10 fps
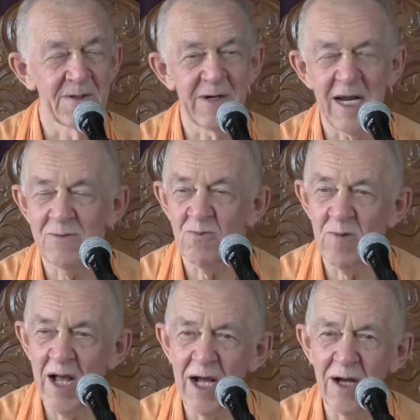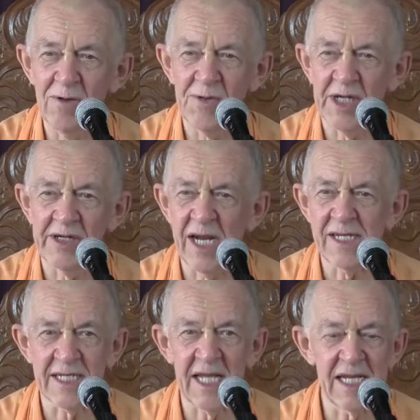great wealth, a
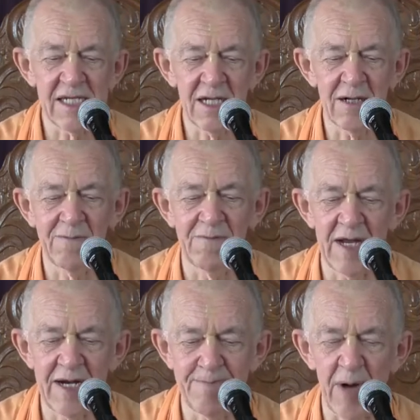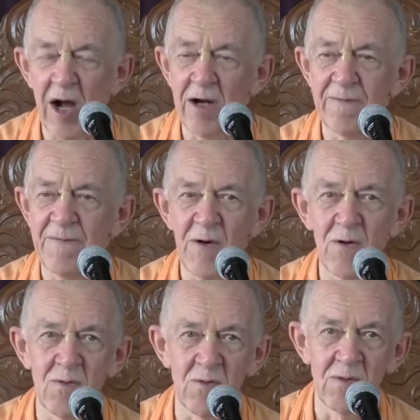great kingdom, very
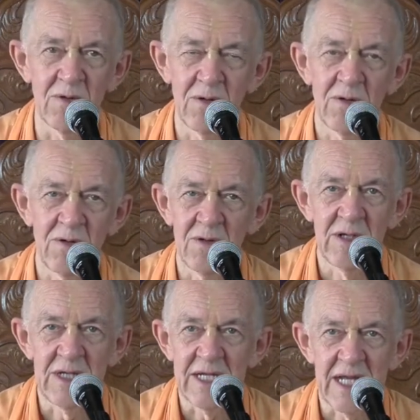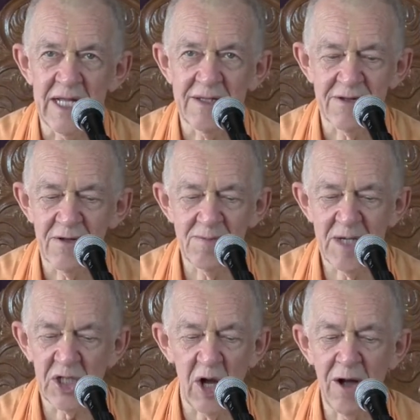powerful. He had so
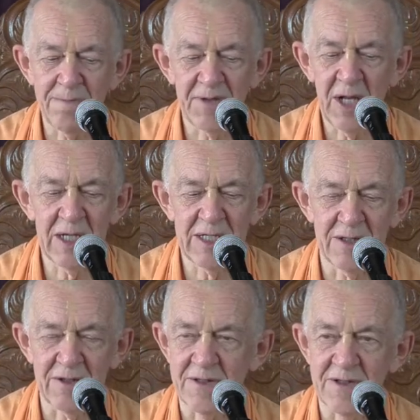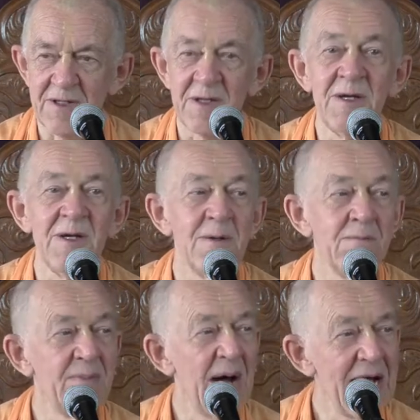much opulence,
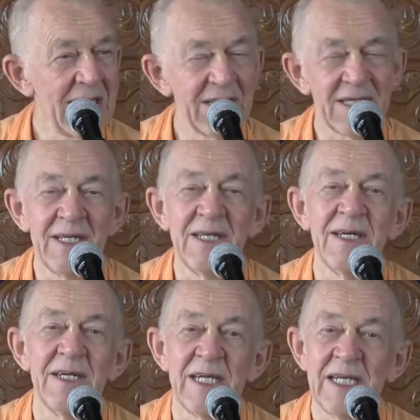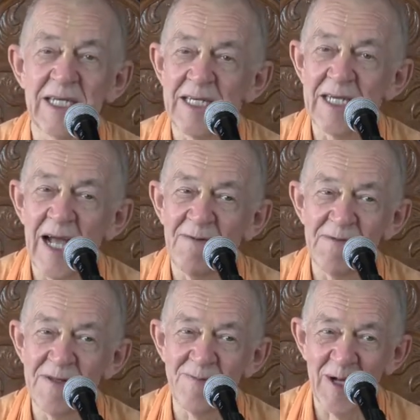but he didn't have
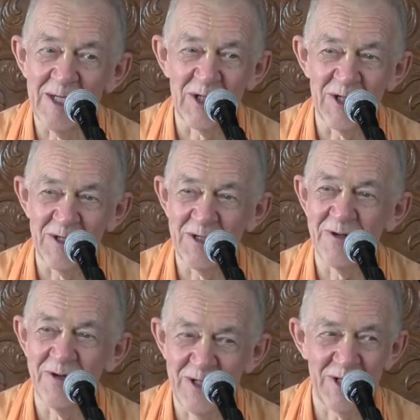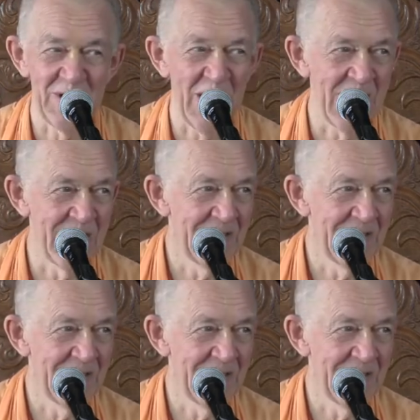as much as Krishna.